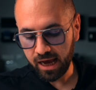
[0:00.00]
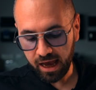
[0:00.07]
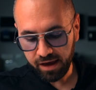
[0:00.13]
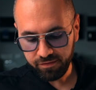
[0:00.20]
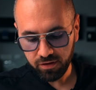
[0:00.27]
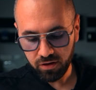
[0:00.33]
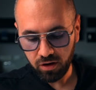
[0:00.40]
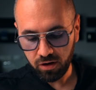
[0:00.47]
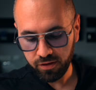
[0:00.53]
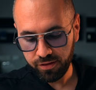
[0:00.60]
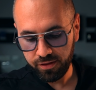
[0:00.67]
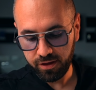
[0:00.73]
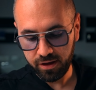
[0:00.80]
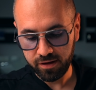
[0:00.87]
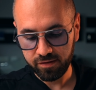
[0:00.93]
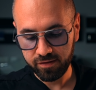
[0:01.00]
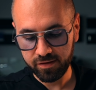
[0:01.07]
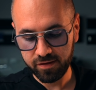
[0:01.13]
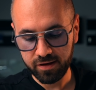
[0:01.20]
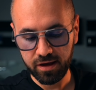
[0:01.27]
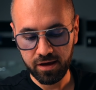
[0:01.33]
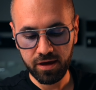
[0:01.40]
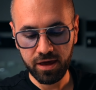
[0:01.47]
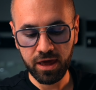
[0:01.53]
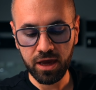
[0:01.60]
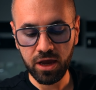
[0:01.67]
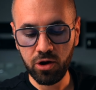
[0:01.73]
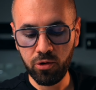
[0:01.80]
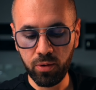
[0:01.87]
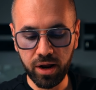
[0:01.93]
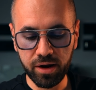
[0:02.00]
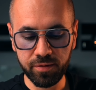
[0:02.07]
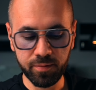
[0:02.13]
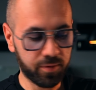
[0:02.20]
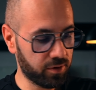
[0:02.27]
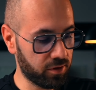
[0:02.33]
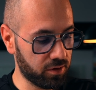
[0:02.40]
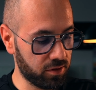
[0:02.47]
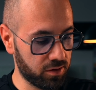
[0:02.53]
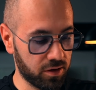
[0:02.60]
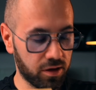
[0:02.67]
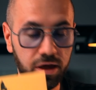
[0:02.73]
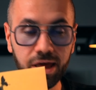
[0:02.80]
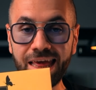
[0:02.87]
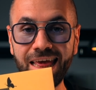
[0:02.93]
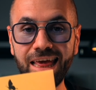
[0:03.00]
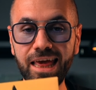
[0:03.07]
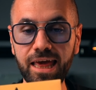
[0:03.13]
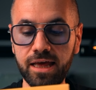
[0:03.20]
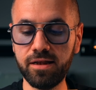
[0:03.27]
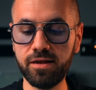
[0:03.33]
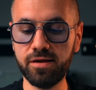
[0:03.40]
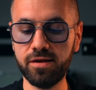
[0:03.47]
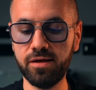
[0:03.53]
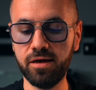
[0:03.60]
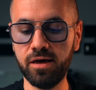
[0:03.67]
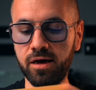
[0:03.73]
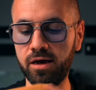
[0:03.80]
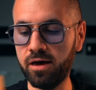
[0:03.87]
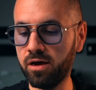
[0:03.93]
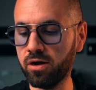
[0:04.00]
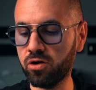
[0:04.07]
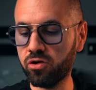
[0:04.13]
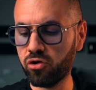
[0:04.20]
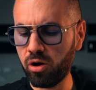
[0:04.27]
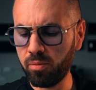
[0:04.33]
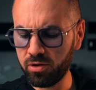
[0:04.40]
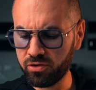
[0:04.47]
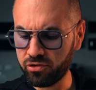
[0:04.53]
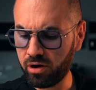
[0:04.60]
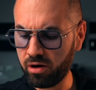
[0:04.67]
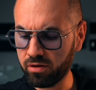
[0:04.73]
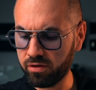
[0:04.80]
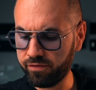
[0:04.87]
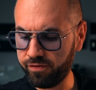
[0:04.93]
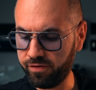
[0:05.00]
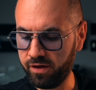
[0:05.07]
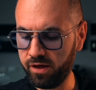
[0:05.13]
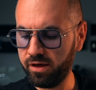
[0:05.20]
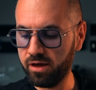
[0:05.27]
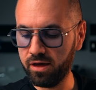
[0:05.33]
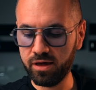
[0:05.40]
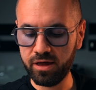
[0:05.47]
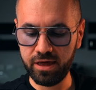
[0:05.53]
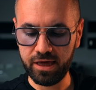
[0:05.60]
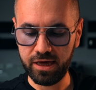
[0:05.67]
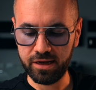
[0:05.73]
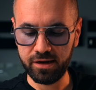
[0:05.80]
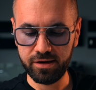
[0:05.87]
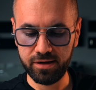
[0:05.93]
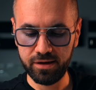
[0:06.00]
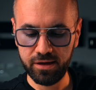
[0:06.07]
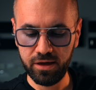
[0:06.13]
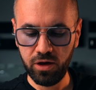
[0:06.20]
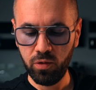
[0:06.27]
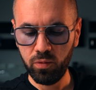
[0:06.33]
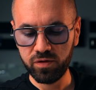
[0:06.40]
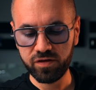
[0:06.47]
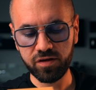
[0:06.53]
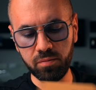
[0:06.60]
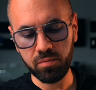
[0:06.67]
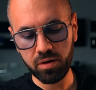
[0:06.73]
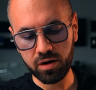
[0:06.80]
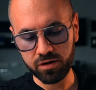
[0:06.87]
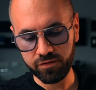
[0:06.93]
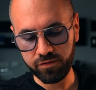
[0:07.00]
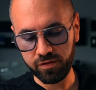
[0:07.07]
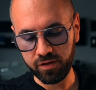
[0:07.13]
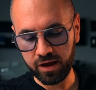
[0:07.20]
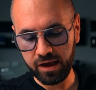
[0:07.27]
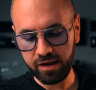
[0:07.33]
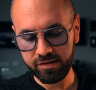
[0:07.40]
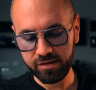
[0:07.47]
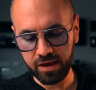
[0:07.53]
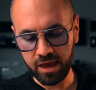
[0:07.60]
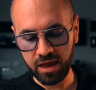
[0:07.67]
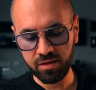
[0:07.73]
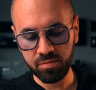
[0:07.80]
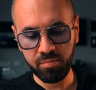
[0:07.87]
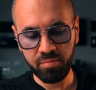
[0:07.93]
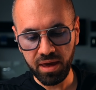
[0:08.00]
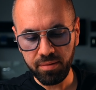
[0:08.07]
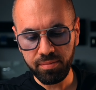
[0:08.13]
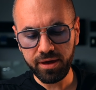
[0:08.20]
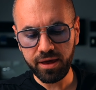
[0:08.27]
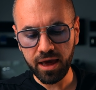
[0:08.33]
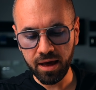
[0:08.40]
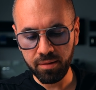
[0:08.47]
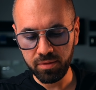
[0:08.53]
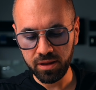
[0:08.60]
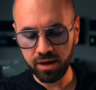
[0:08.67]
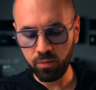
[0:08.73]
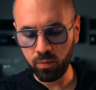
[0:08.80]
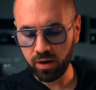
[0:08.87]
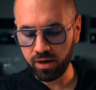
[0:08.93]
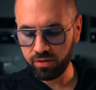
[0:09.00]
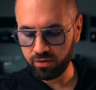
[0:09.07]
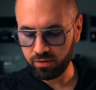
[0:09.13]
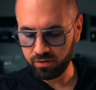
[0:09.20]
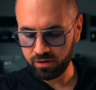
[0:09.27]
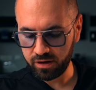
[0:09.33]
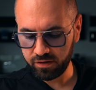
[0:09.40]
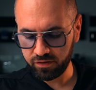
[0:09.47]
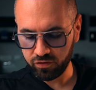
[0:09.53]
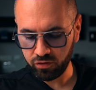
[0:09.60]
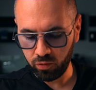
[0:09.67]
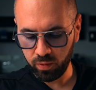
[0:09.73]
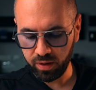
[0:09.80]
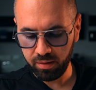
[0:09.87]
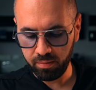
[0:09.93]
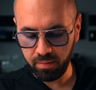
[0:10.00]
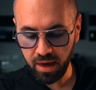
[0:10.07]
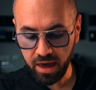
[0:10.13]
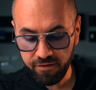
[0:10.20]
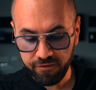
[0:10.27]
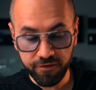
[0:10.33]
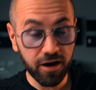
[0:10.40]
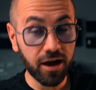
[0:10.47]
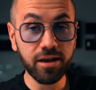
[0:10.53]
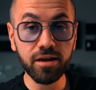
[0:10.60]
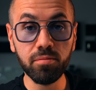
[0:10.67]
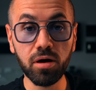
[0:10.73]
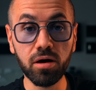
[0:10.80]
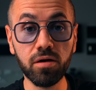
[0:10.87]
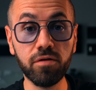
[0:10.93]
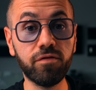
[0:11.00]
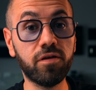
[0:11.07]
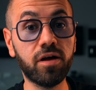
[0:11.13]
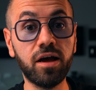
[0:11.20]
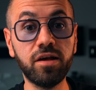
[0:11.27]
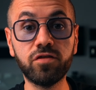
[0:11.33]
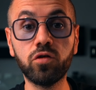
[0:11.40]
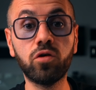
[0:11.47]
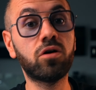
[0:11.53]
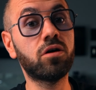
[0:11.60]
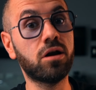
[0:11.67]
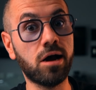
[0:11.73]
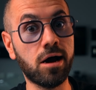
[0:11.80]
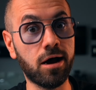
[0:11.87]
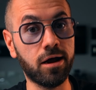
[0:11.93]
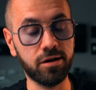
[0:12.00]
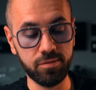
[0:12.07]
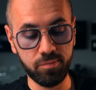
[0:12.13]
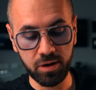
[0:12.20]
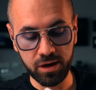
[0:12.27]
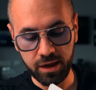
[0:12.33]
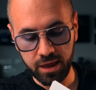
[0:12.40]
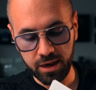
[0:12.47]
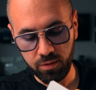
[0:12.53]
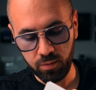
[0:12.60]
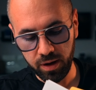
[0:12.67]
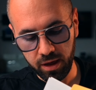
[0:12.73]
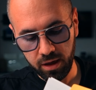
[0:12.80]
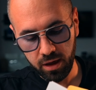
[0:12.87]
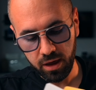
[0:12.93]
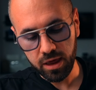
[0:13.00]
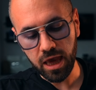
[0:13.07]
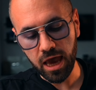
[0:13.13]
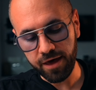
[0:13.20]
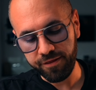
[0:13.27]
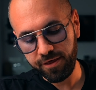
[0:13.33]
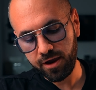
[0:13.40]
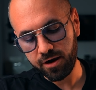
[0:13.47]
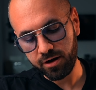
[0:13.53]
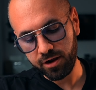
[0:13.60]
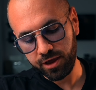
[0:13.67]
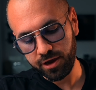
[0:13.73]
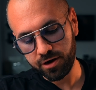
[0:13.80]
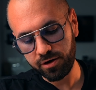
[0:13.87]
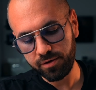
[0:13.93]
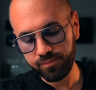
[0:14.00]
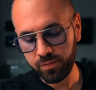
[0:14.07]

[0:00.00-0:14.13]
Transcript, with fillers: I've got this incredible kit, uh, chromatography kit with some butterflies and baby Emily went through this so we may find the butterflies or not but anyway yeah they are here